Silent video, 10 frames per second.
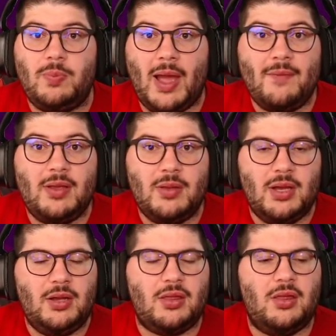having
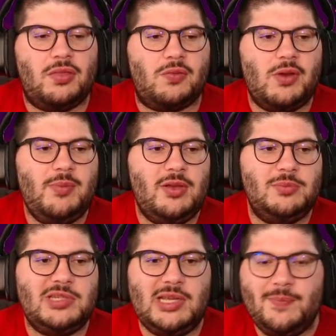a Threemium
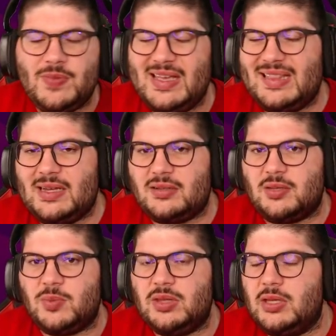team, that is
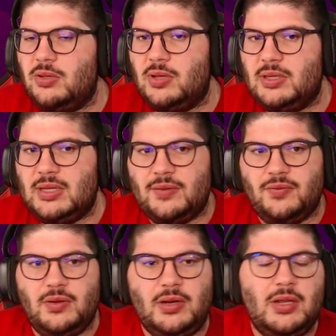something that you can
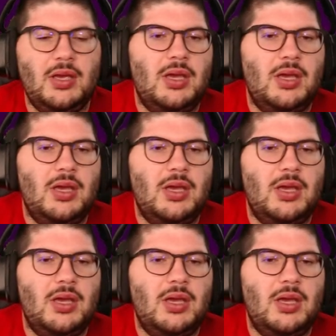definitely